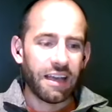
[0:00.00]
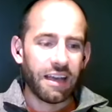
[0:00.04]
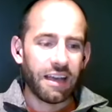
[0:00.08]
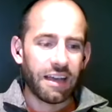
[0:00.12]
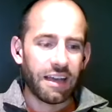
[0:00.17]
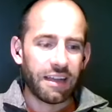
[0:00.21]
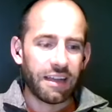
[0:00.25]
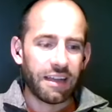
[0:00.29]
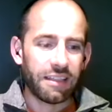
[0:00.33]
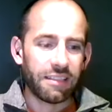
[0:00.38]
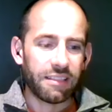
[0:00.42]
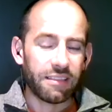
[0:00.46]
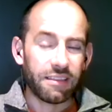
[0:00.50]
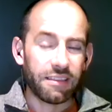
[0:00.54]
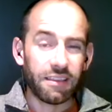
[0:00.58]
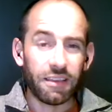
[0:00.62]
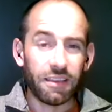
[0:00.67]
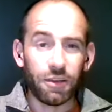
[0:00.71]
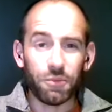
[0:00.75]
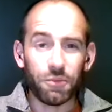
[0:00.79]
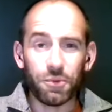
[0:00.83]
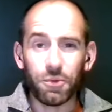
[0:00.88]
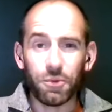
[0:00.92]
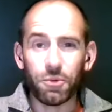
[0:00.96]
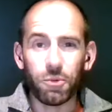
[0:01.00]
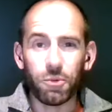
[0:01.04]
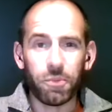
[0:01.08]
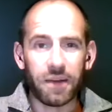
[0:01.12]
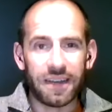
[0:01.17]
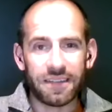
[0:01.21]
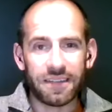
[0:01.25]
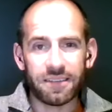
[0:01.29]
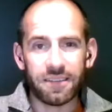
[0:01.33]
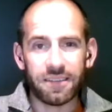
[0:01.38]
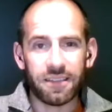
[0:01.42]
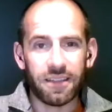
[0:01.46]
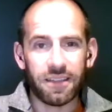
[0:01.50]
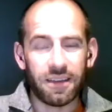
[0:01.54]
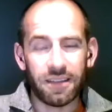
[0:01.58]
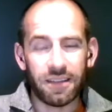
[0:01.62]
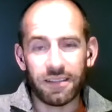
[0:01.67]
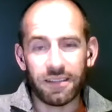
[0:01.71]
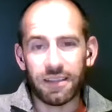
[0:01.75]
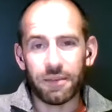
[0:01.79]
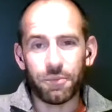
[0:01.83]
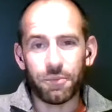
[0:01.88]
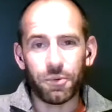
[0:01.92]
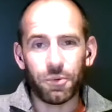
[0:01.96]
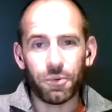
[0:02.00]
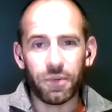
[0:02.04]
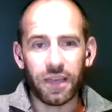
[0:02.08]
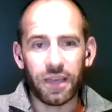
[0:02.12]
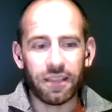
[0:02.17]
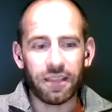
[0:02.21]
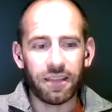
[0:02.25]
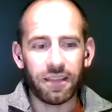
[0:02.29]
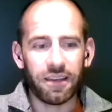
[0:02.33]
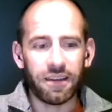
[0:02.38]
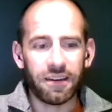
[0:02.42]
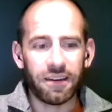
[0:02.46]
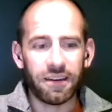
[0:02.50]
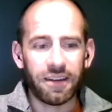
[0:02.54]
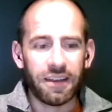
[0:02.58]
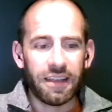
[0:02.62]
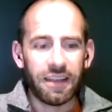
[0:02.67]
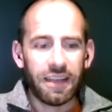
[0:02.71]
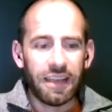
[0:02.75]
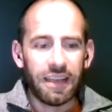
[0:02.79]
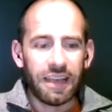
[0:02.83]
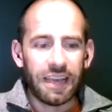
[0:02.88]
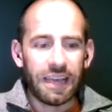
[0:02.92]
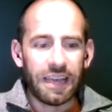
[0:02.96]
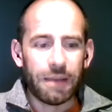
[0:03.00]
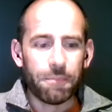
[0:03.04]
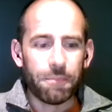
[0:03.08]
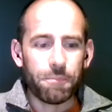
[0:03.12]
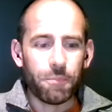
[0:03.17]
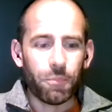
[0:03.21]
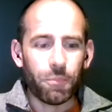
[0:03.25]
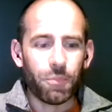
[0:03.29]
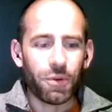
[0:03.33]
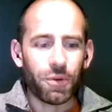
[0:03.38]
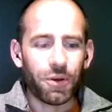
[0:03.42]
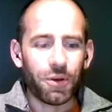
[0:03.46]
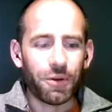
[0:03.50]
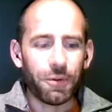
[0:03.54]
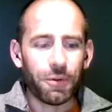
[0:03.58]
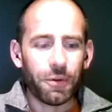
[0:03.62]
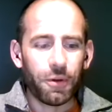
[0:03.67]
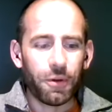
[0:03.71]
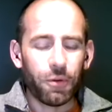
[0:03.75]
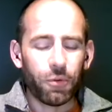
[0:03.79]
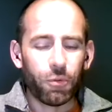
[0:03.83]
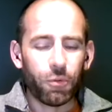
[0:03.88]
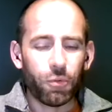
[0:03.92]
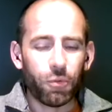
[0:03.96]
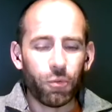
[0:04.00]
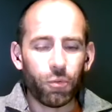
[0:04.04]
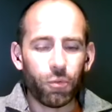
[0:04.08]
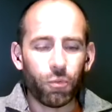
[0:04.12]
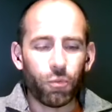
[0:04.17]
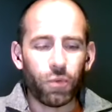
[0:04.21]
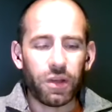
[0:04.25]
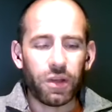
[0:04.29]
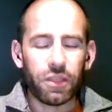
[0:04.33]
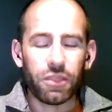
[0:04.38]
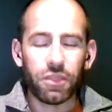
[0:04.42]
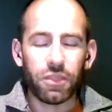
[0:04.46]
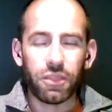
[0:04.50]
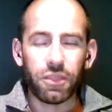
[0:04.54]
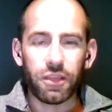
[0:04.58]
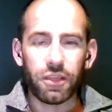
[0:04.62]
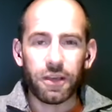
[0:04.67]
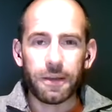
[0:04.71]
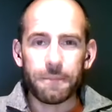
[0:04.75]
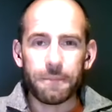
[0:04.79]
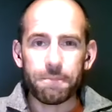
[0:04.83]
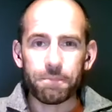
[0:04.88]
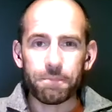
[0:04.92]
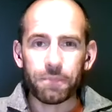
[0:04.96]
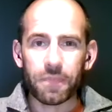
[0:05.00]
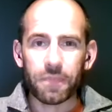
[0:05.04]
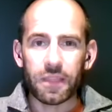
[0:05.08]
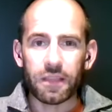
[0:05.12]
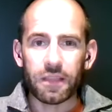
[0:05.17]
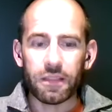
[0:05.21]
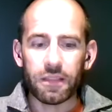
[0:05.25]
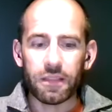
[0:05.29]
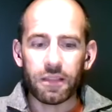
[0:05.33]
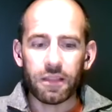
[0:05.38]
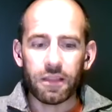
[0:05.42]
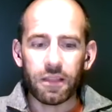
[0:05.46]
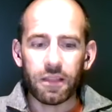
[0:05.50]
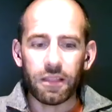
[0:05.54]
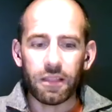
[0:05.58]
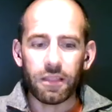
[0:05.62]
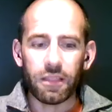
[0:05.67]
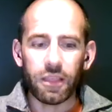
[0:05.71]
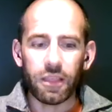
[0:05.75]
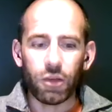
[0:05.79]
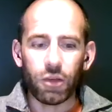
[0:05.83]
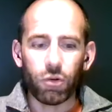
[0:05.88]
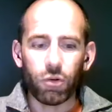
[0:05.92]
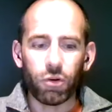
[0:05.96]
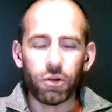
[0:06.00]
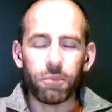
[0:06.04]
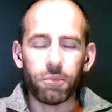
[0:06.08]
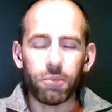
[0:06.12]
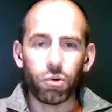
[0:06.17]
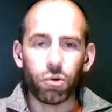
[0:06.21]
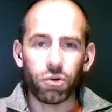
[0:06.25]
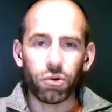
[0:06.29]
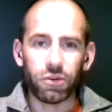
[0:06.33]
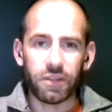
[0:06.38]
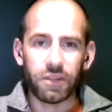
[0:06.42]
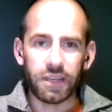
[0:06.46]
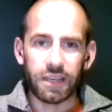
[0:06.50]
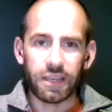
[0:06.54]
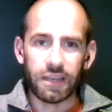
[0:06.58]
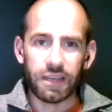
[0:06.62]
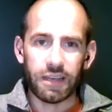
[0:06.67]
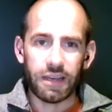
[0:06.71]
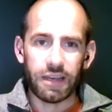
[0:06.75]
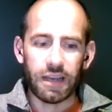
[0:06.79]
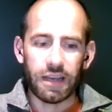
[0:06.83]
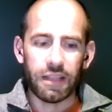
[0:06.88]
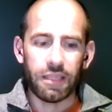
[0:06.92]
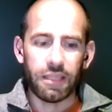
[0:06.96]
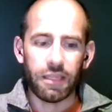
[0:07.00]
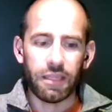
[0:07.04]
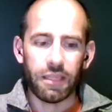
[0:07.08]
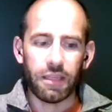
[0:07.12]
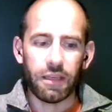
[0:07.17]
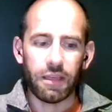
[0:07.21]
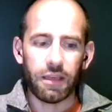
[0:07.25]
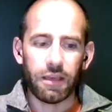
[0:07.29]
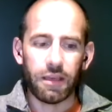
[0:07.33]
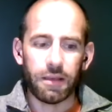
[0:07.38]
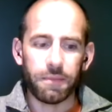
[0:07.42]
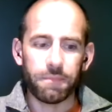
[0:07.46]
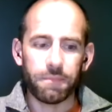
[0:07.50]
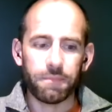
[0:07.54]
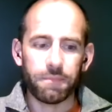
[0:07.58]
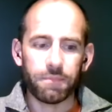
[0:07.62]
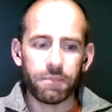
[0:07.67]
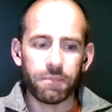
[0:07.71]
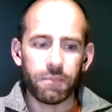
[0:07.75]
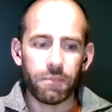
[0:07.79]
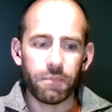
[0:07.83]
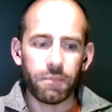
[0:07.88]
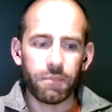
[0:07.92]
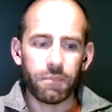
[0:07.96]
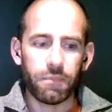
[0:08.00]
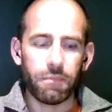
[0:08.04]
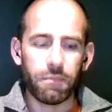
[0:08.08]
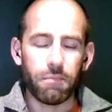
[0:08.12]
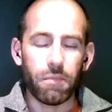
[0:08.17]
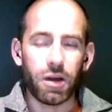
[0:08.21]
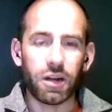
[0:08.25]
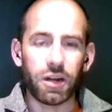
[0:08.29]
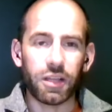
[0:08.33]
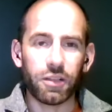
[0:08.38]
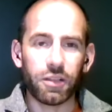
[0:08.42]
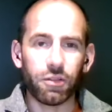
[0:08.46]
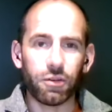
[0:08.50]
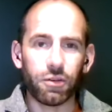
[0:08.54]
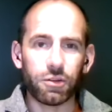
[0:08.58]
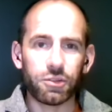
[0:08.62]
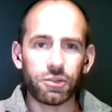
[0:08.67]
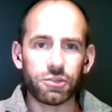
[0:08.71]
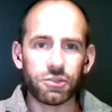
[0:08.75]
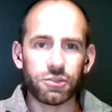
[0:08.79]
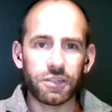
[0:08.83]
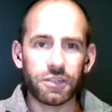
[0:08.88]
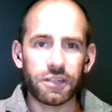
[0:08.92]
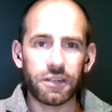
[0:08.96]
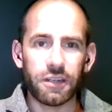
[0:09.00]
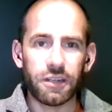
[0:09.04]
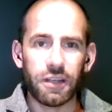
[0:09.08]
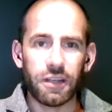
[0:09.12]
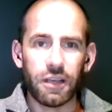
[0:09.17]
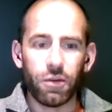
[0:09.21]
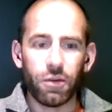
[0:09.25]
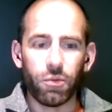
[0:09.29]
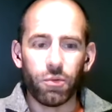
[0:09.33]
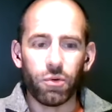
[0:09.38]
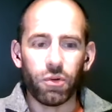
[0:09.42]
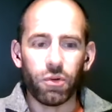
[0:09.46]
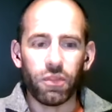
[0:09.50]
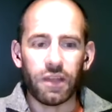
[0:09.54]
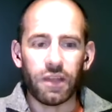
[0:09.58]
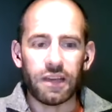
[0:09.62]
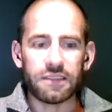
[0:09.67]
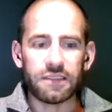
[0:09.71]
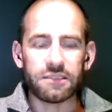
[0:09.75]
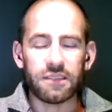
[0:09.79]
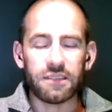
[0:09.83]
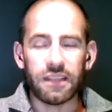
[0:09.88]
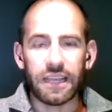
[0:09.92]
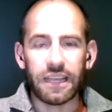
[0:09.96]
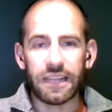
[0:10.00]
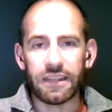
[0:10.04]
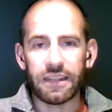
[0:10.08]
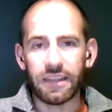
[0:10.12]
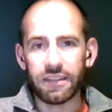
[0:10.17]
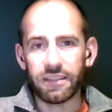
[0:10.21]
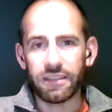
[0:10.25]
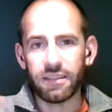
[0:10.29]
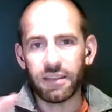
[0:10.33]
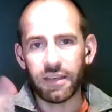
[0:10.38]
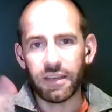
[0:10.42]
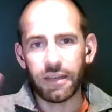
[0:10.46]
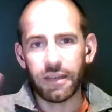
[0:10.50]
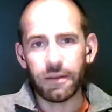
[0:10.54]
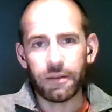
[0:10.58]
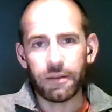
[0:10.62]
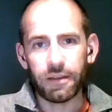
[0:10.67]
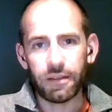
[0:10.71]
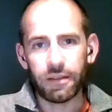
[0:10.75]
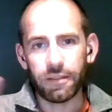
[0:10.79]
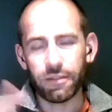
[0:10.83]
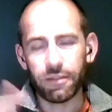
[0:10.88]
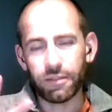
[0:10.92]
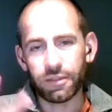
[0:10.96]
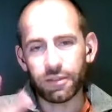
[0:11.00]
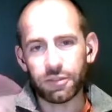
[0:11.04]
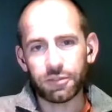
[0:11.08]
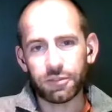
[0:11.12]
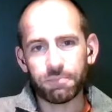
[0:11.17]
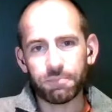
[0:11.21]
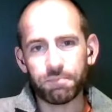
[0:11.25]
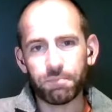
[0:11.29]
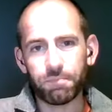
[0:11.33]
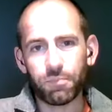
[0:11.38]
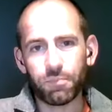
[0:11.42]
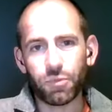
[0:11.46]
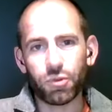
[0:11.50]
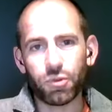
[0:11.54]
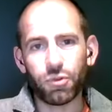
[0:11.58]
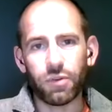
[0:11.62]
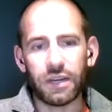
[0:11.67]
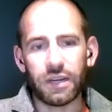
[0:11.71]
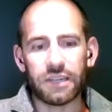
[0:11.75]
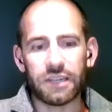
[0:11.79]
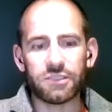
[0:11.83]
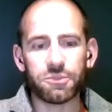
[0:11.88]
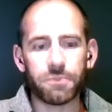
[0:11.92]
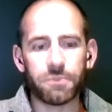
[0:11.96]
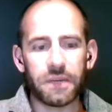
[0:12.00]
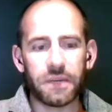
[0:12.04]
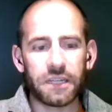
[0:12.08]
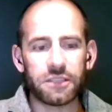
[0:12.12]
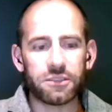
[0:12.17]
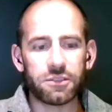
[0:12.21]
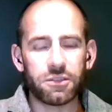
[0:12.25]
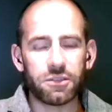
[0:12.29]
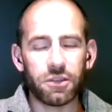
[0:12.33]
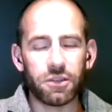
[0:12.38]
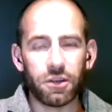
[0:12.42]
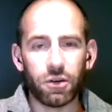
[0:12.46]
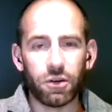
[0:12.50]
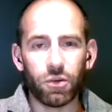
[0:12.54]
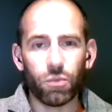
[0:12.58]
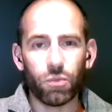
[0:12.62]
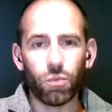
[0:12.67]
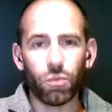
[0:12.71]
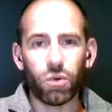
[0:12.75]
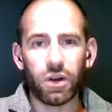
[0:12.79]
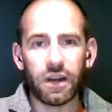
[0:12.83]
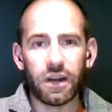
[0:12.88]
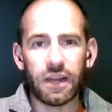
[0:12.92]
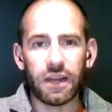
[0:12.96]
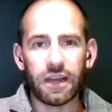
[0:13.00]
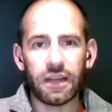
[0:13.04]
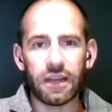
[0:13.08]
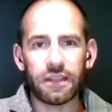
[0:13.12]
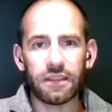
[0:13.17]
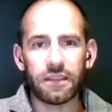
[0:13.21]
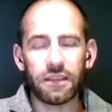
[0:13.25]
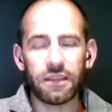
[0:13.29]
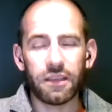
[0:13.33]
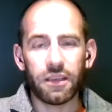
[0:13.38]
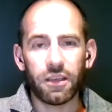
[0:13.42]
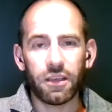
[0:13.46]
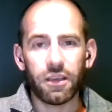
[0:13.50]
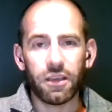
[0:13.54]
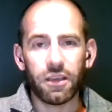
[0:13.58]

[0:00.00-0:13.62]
And we'll go back to that. Like we'll get there. Yeah. But with the onboarding and the money laundering, what that's led into, there's two aspects to it. On one hand,